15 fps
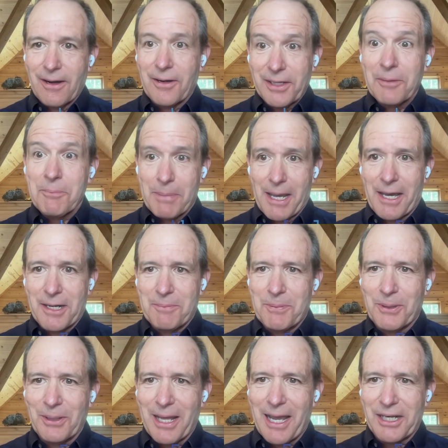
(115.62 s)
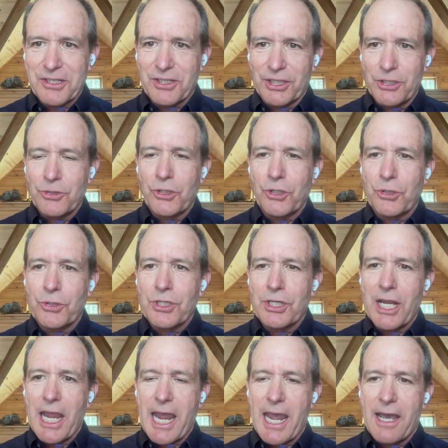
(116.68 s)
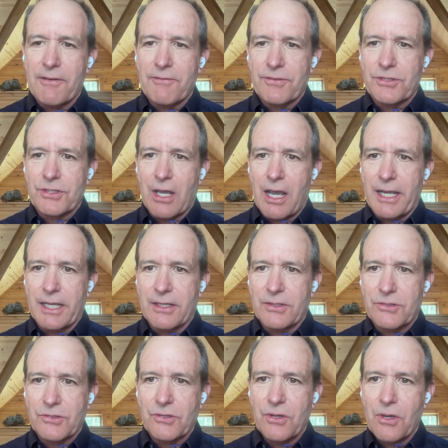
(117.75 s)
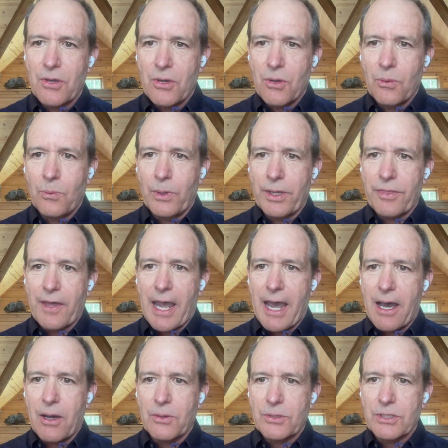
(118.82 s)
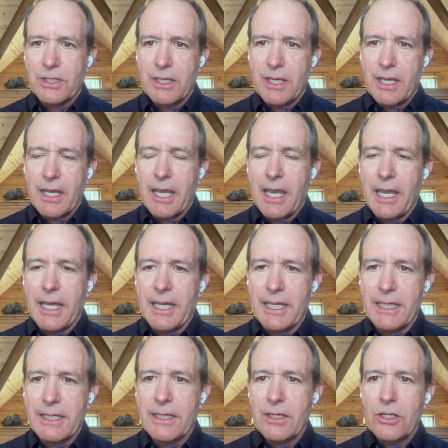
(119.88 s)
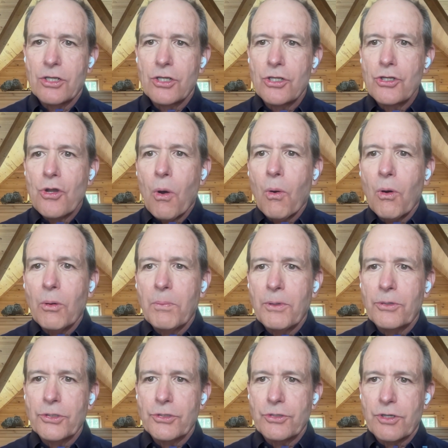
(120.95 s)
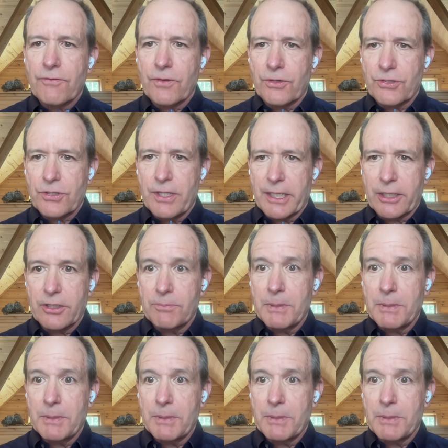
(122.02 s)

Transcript: compatible, actually. You couldn't have science without a knowable universe that could be